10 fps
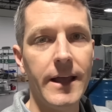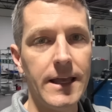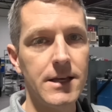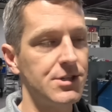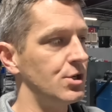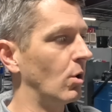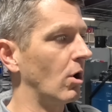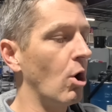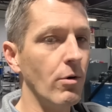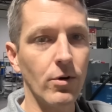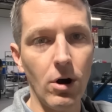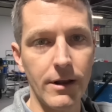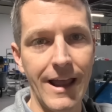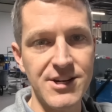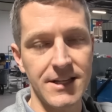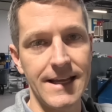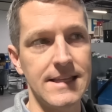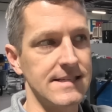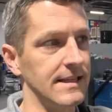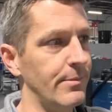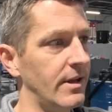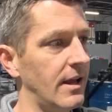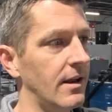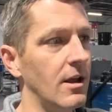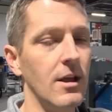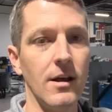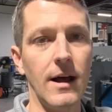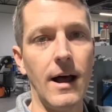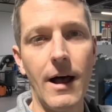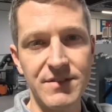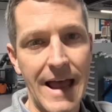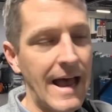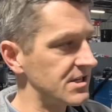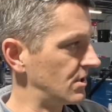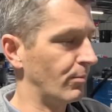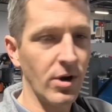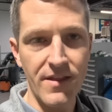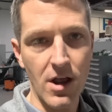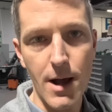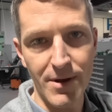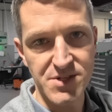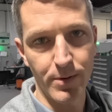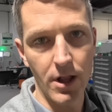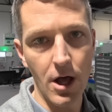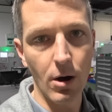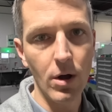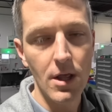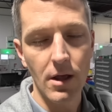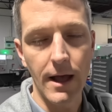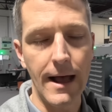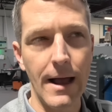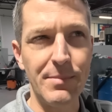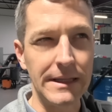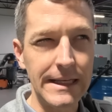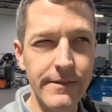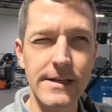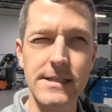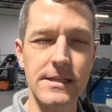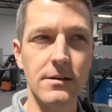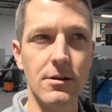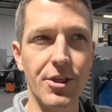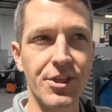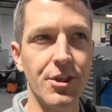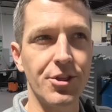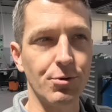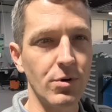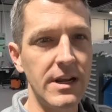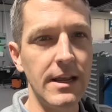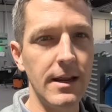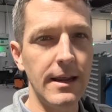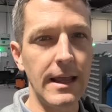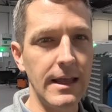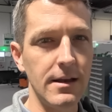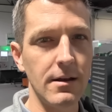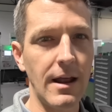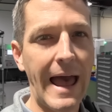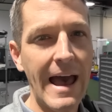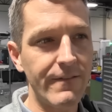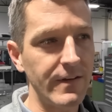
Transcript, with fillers: is your overall gauge length is limited. Uh, I'll have to ask or put in the comments below. Uh, I believe it's three and a half